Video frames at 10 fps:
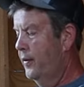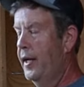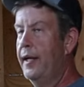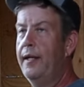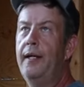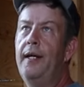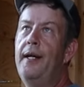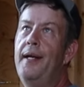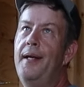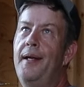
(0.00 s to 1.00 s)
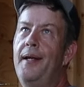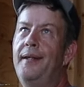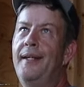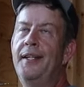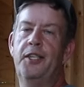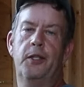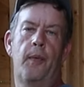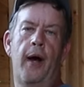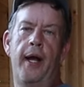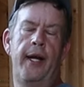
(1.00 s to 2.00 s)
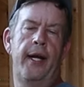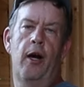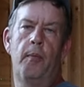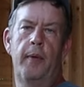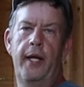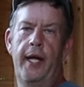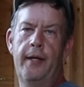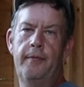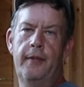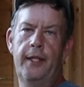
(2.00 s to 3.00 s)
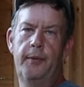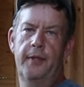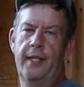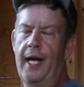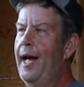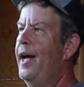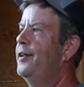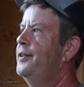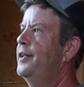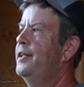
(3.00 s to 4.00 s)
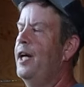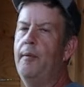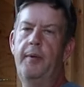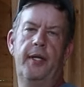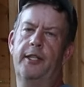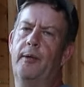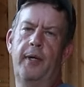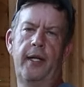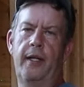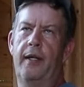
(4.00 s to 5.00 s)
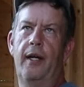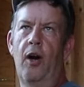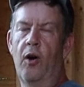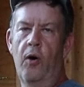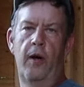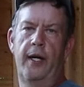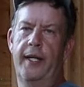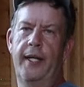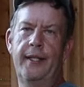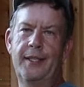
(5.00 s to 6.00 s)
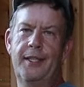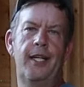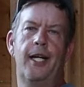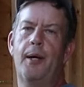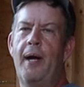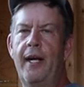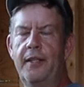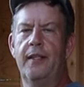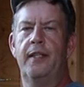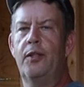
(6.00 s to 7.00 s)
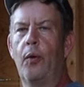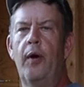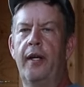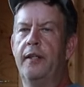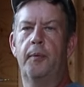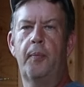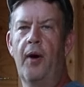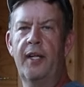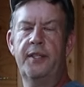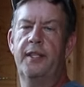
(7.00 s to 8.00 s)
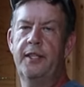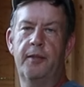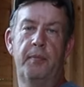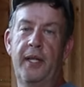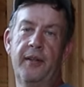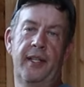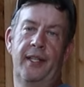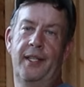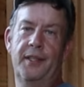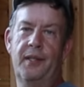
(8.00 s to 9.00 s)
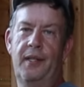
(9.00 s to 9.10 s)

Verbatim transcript: Okay, and this is weighing on me heavily with the house, and it's not because I'm in a, a hurry to get this done. I'm actually enjoying the process of building this.